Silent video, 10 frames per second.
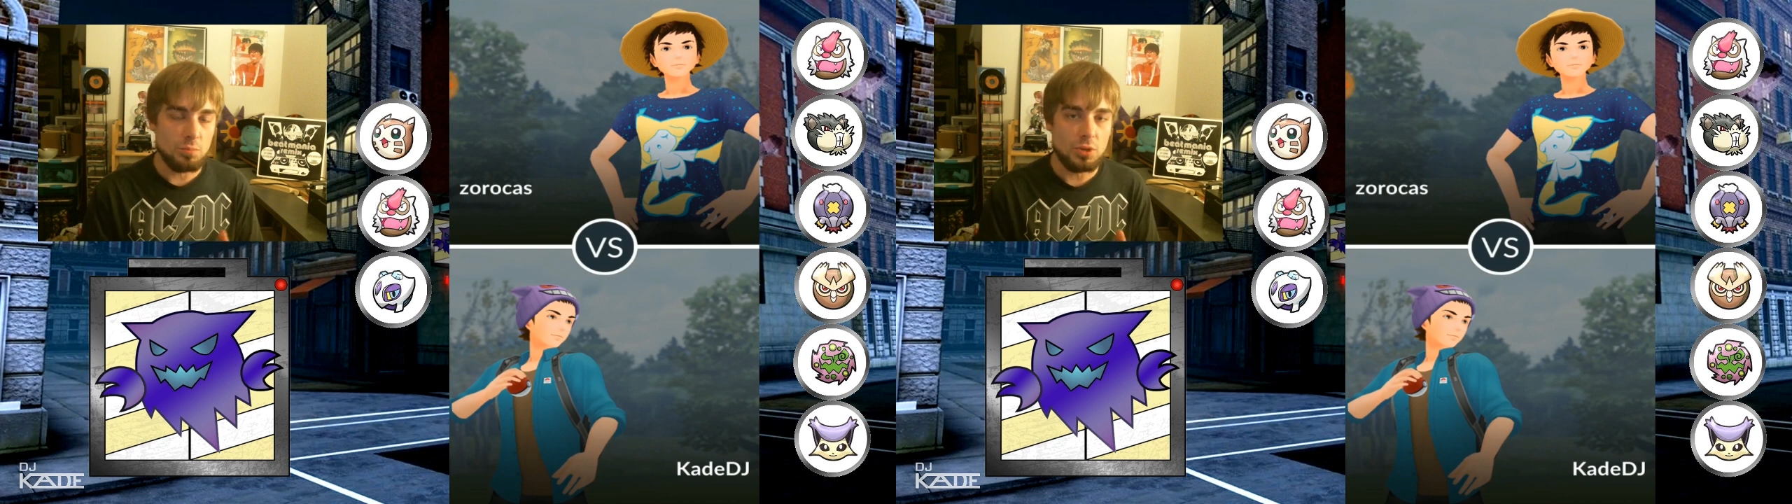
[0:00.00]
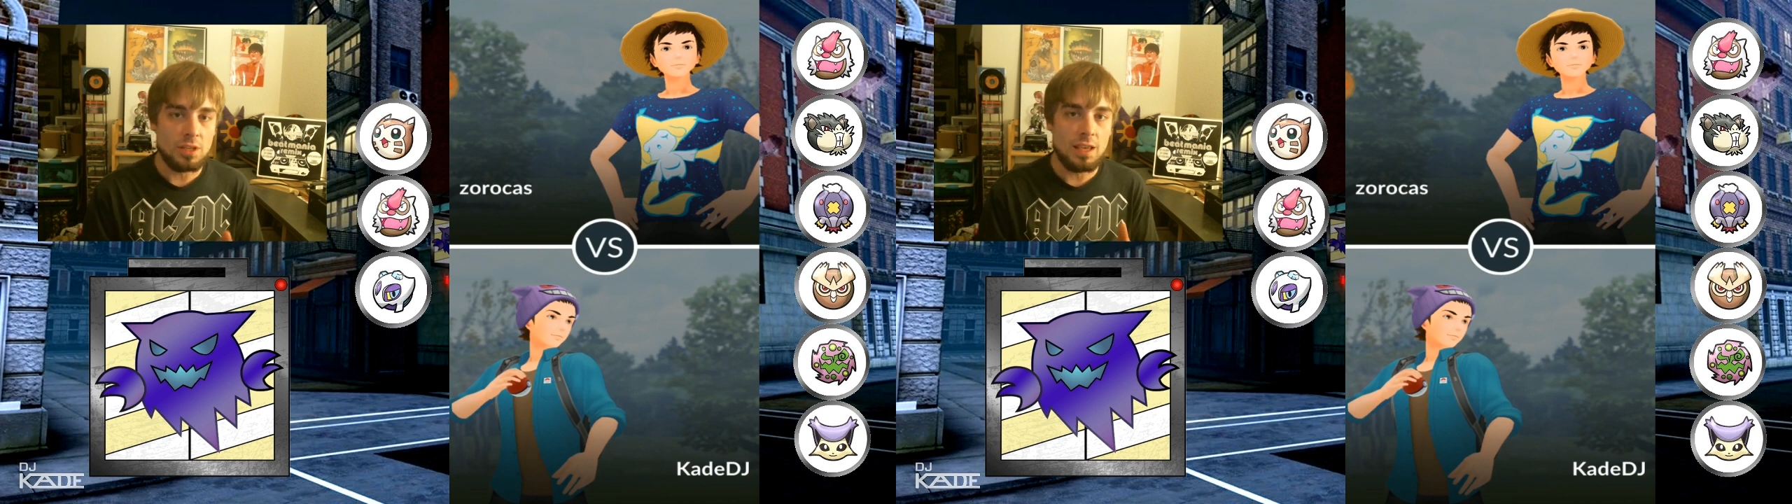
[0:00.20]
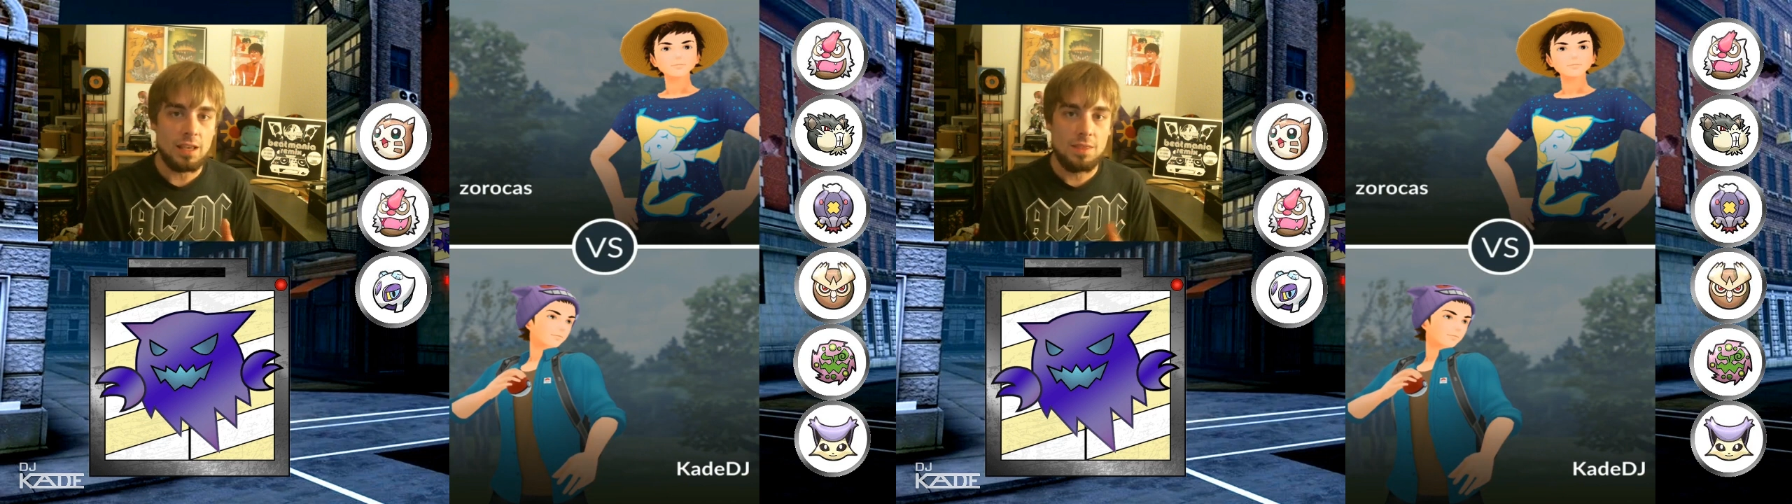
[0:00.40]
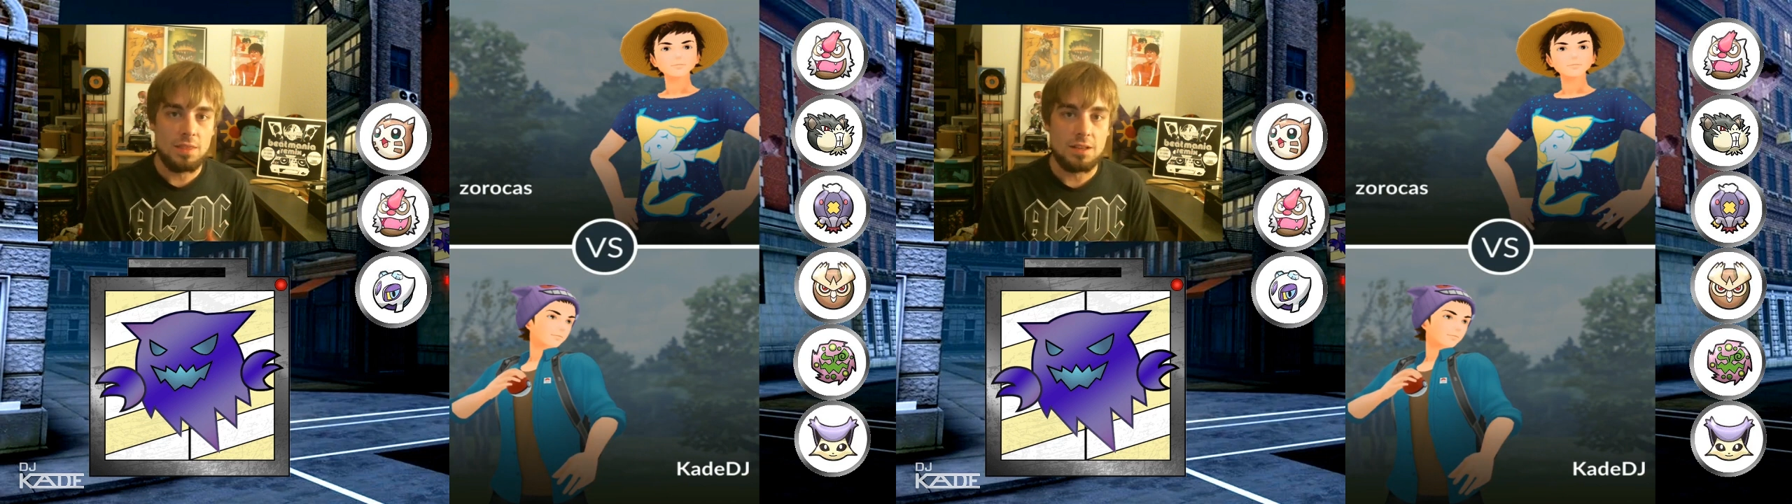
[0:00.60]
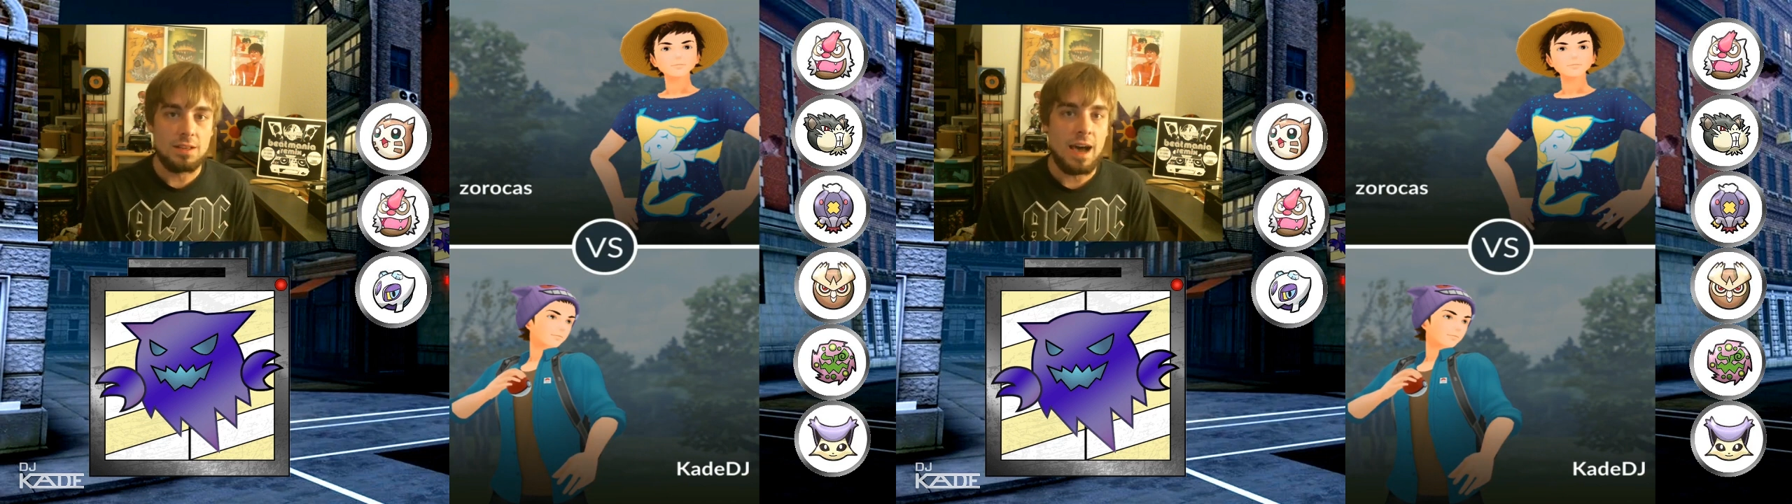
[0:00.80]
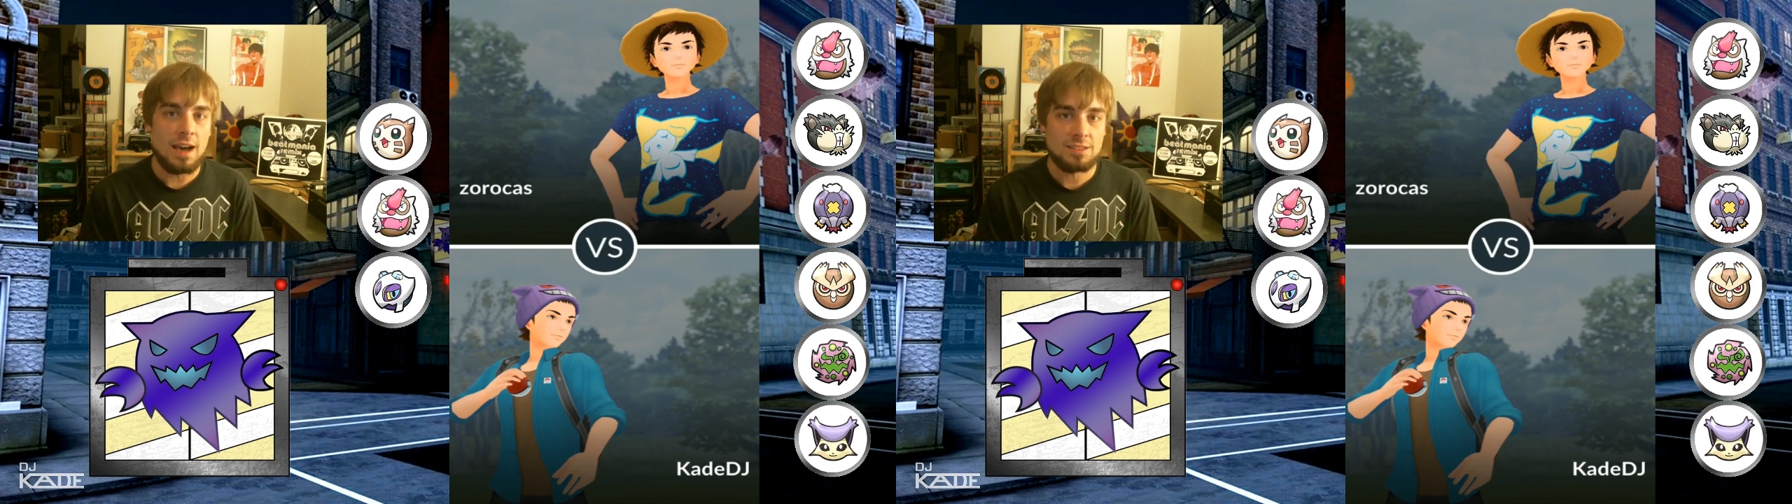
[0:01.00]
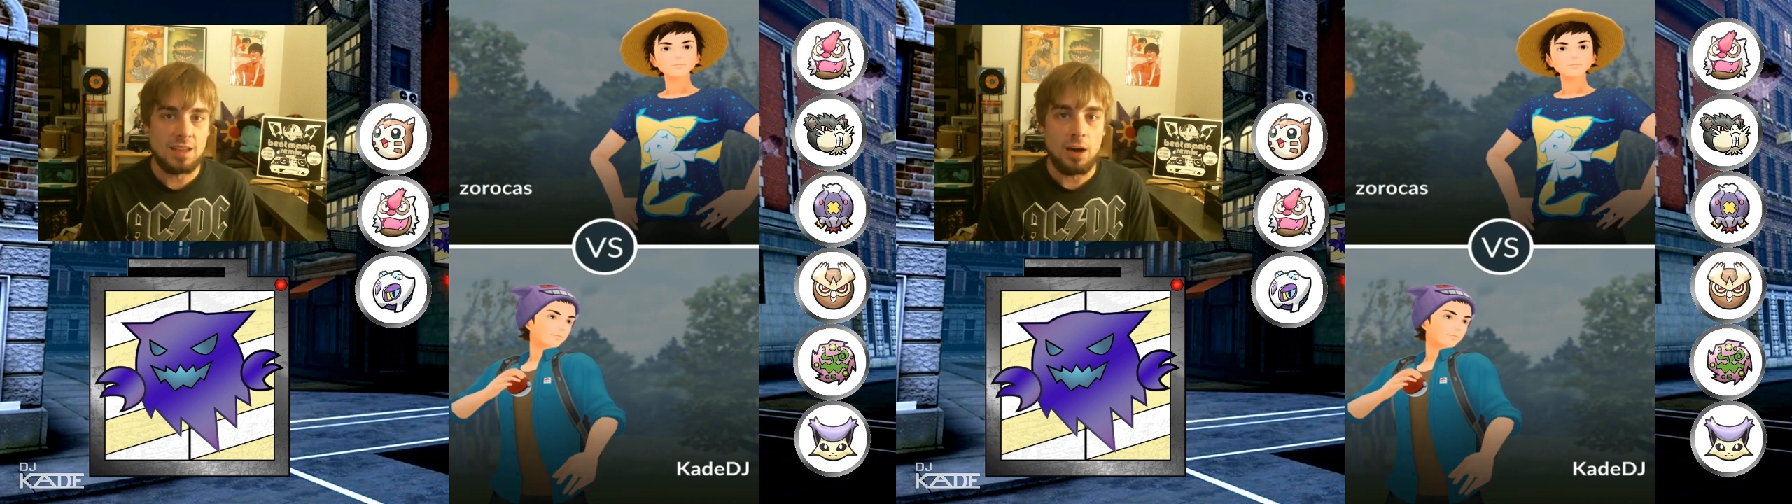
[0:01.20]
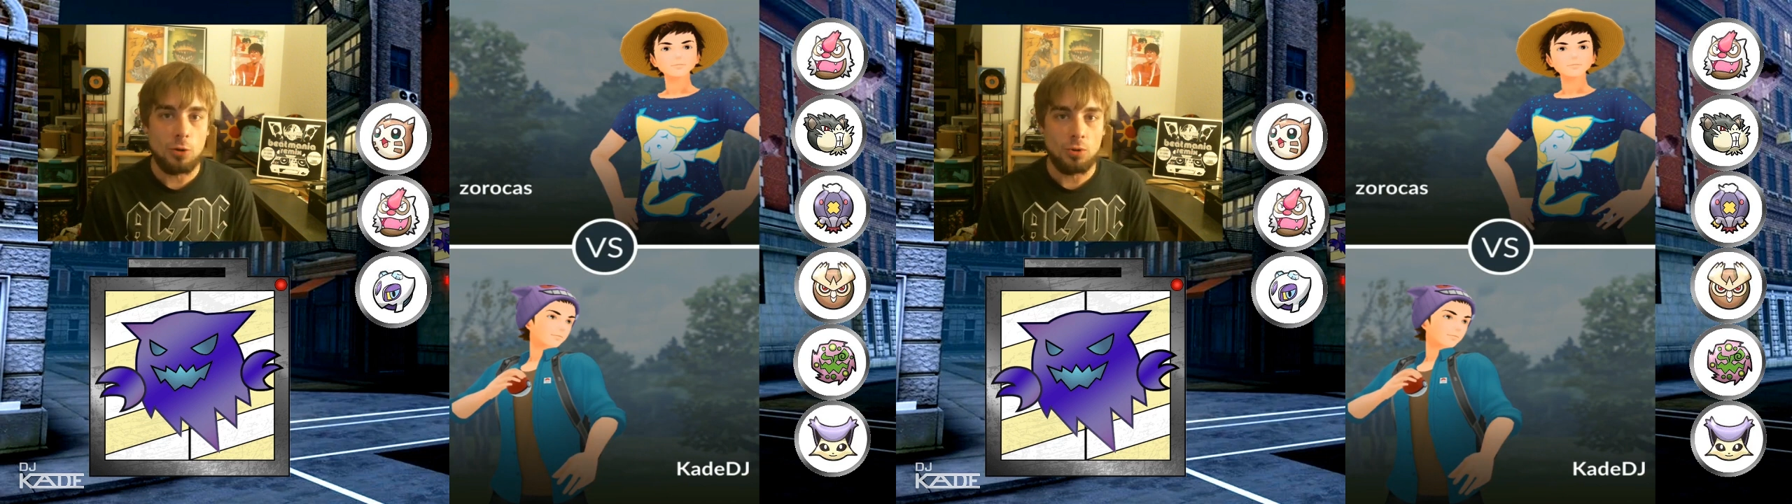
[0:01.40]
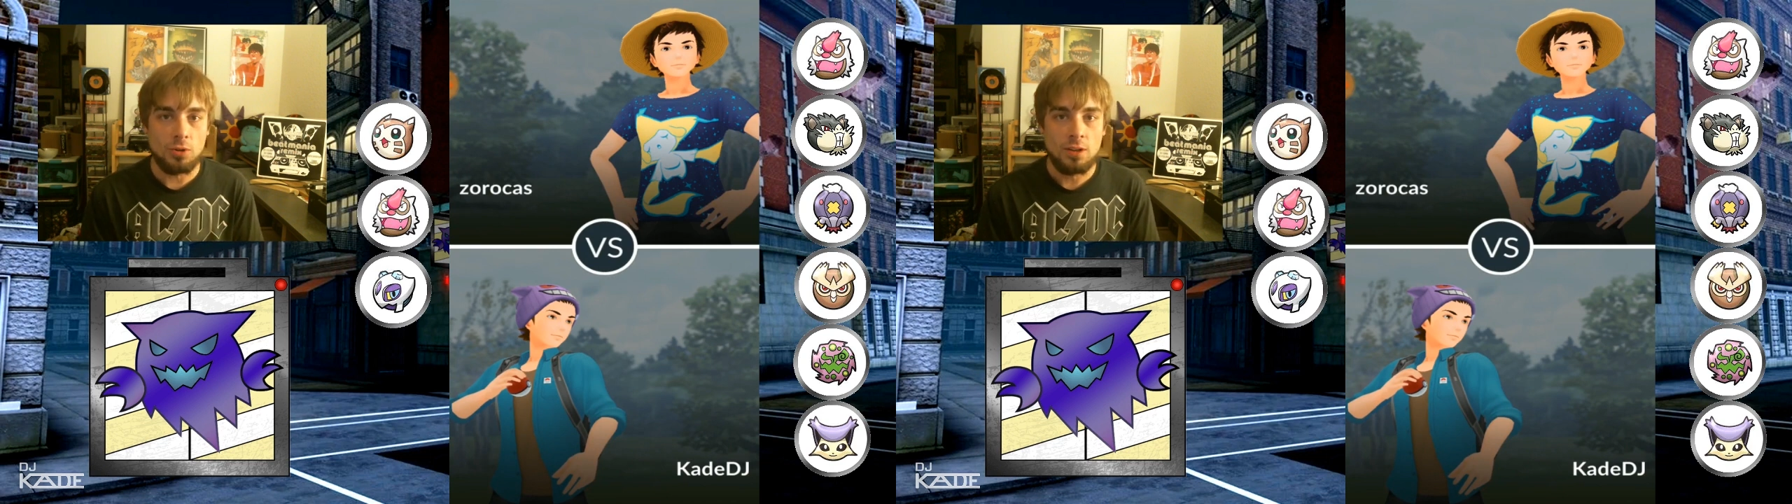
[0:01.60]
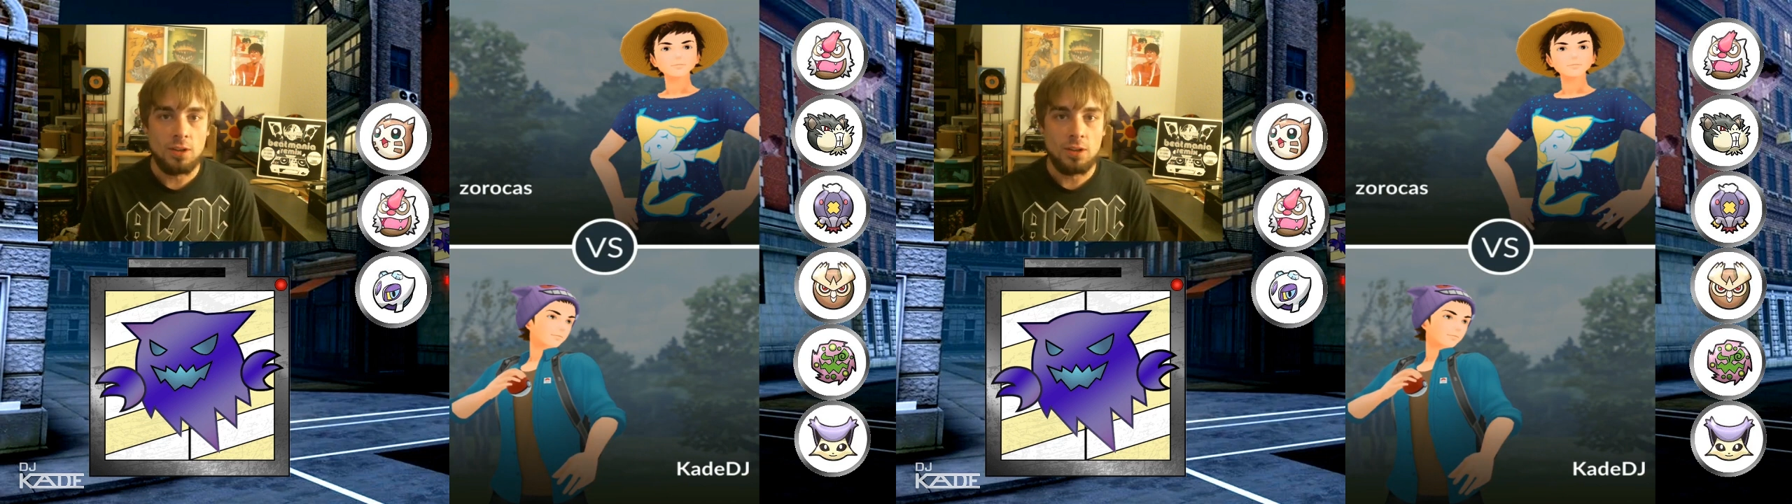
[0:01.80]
bring in the Noctowl,